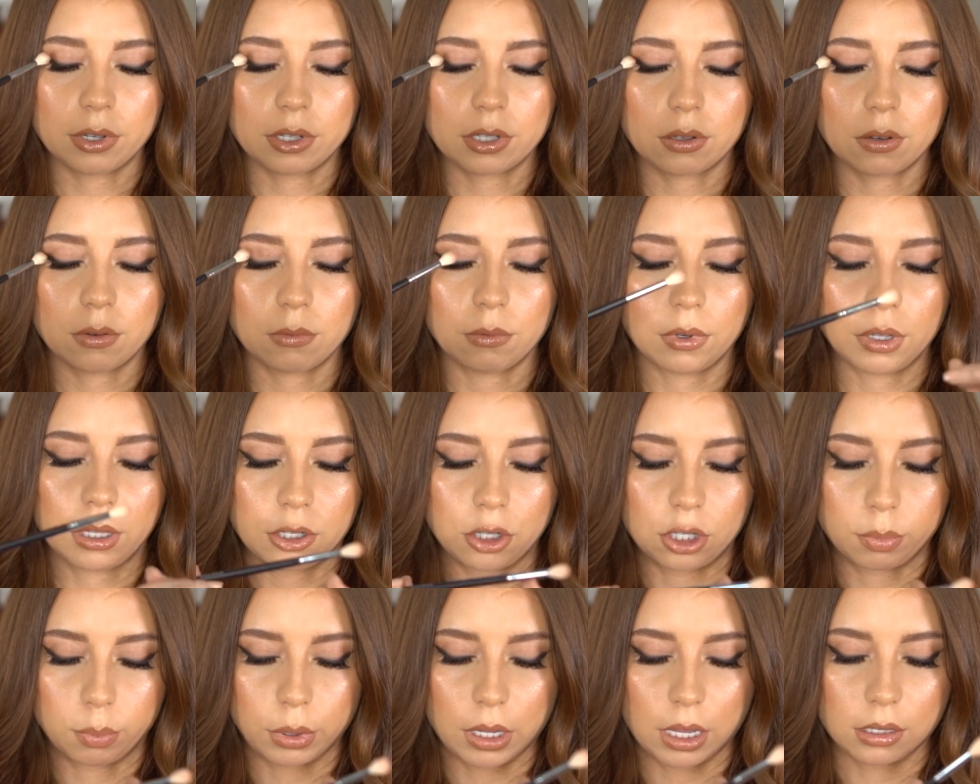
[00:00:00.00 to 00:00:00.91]
so it really
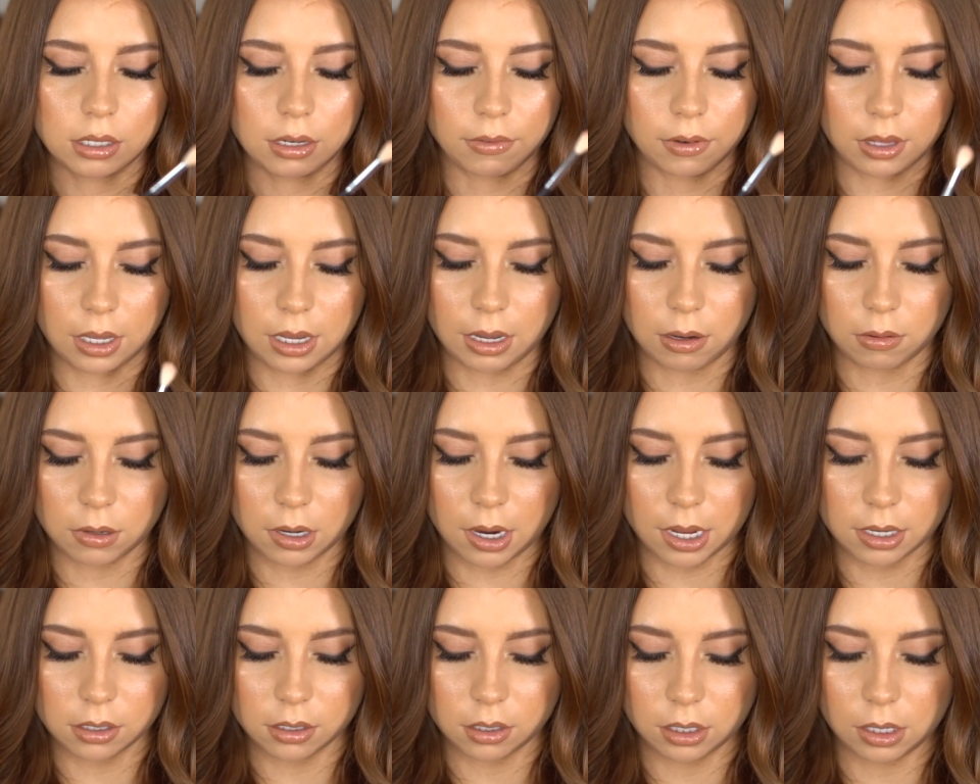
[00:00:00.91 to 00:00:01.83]
just blends everything out
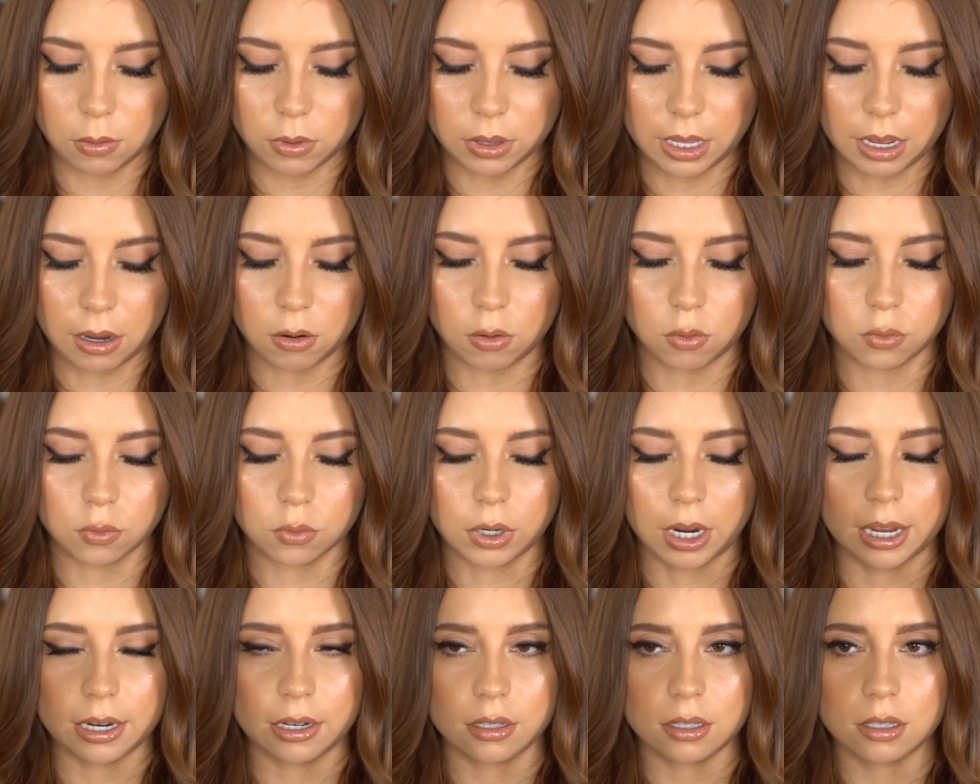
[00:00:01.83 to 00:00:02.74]
nicely without
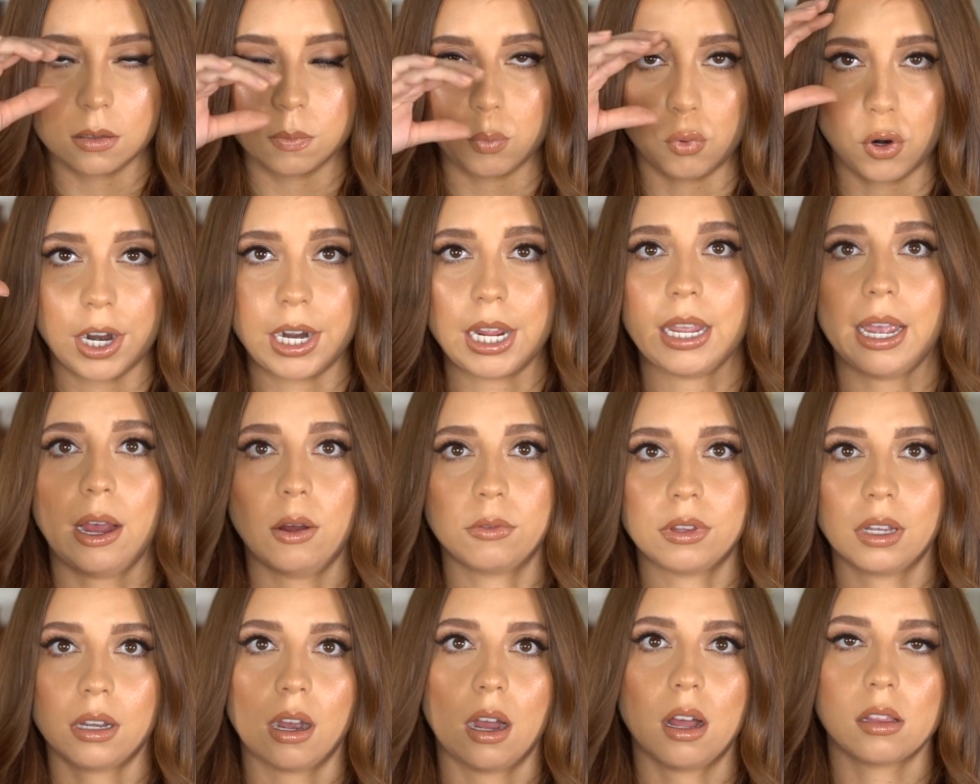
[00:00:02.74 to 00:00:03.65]
kind of spreading out
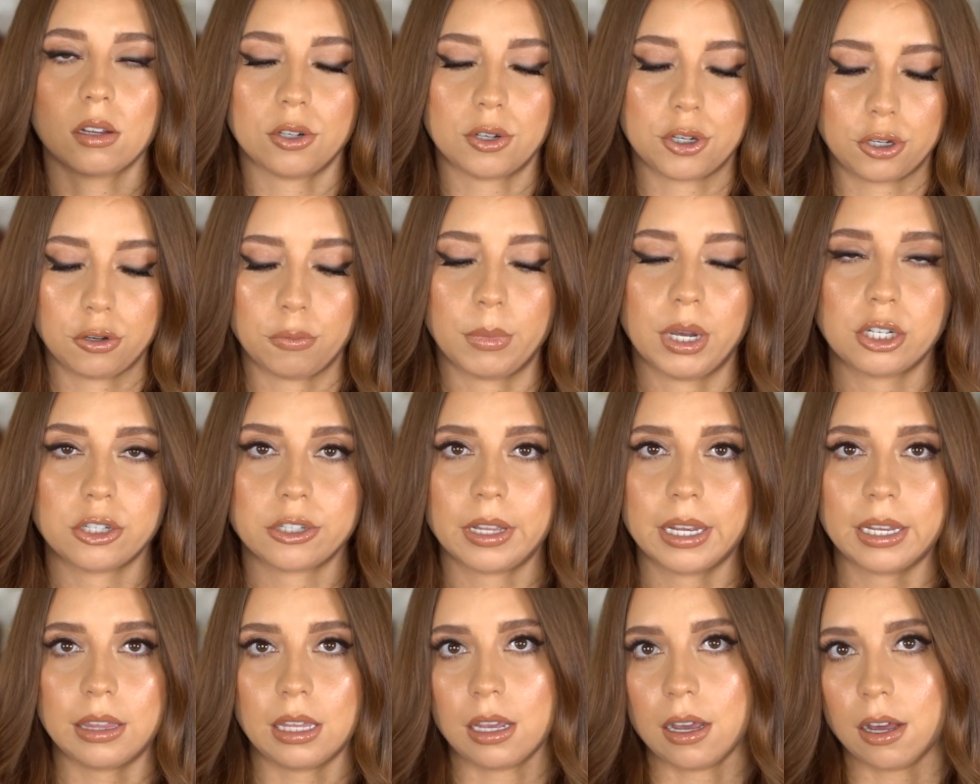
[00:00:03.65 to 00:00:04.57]
the color too much
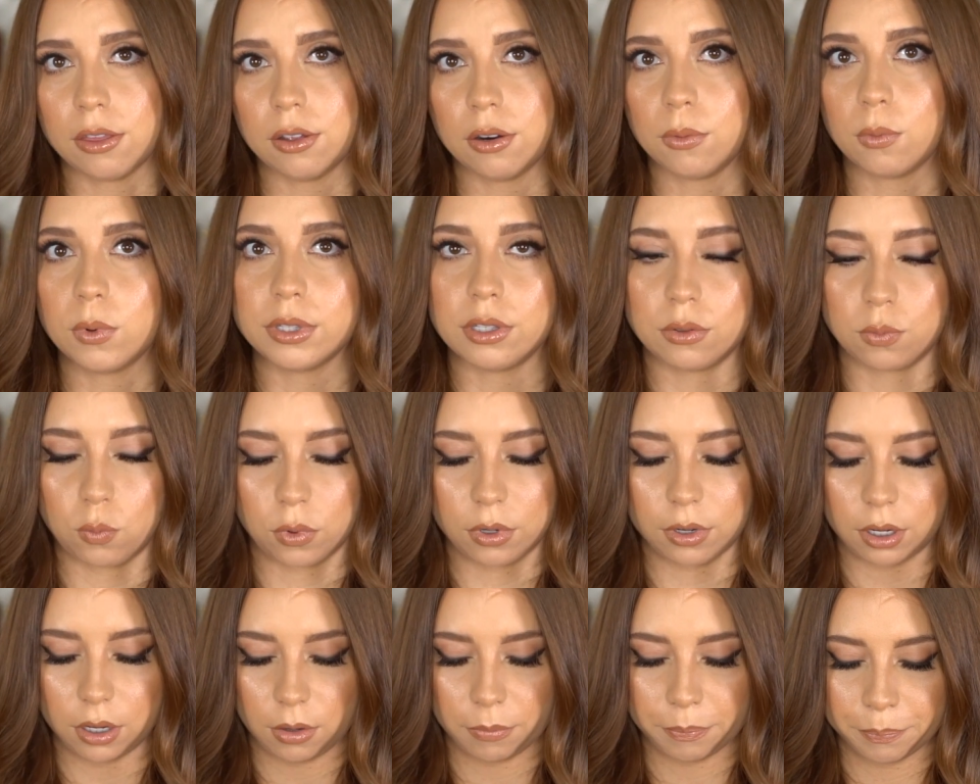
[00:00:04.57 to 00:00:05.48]
like the other ones would.